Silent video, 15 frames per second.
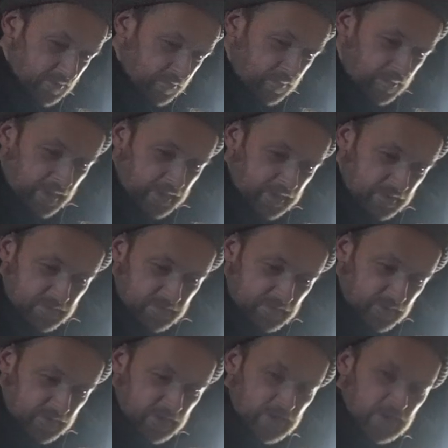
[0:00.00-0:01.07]
by
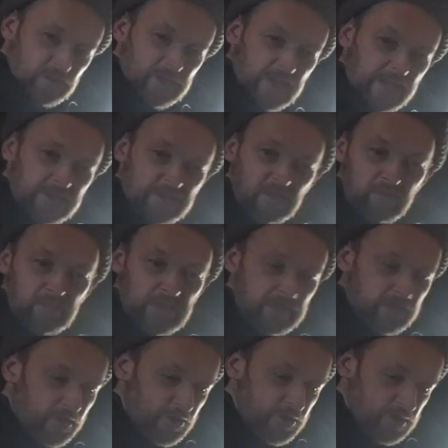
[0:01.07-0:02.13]
continual adding of peat
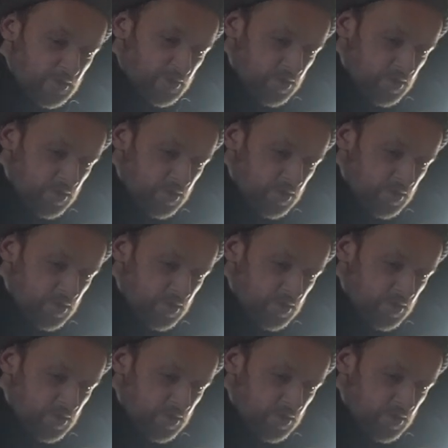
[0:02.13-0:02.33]
dust and